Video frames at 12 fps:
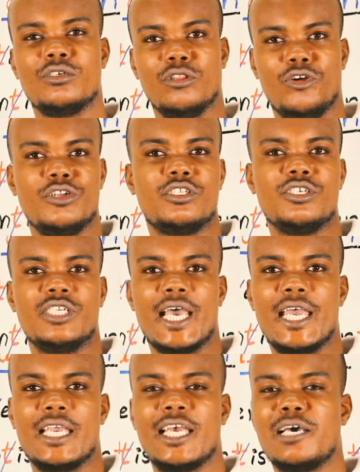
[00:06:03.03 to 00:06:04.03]
you learned
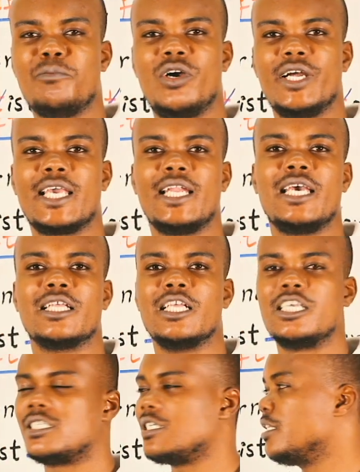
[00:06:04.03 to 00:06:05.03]
today. In American
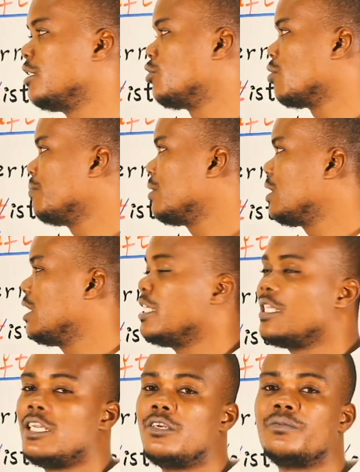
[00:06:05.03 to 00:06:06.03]
English, they drop the T,
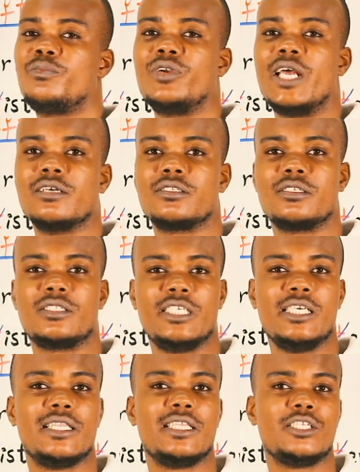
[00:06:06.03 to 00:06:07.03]
they don't pronounce the
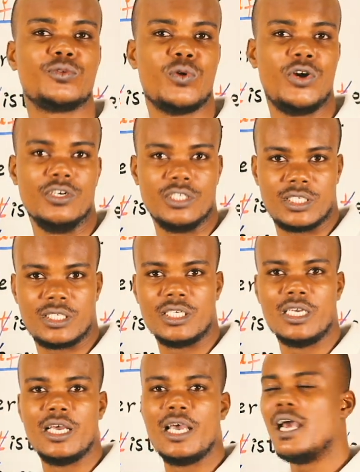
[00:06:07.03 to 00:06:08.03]
T in these words.
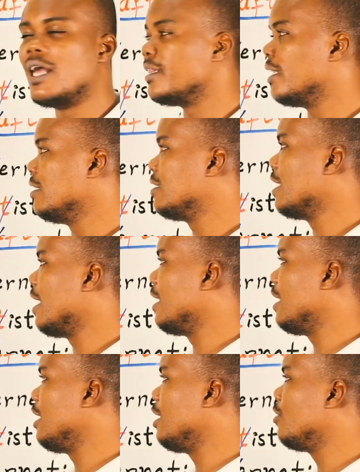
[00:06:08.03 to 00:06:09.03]
They say
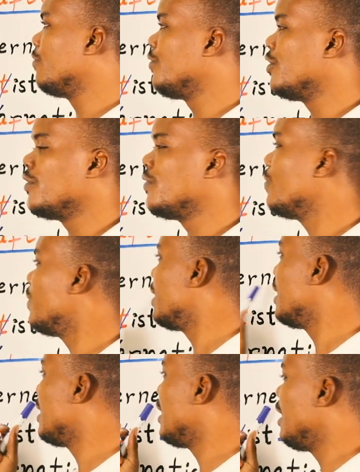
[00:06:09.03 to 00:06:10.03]
interview,
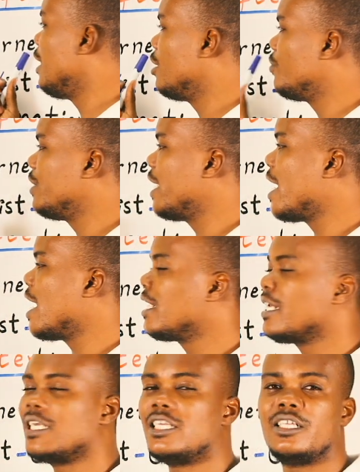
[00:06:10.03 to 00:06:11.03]

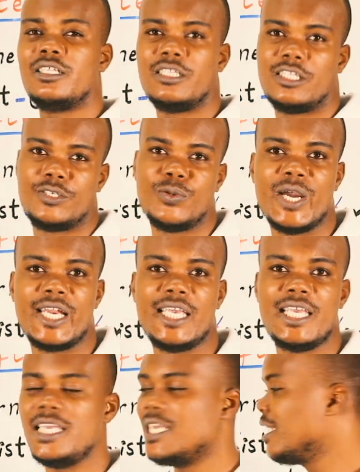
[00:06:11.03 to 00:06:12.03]
internet,
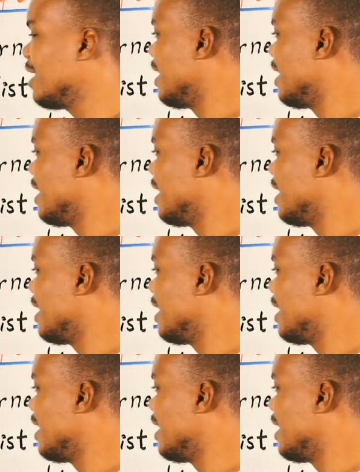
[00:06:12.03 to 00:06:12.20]
20,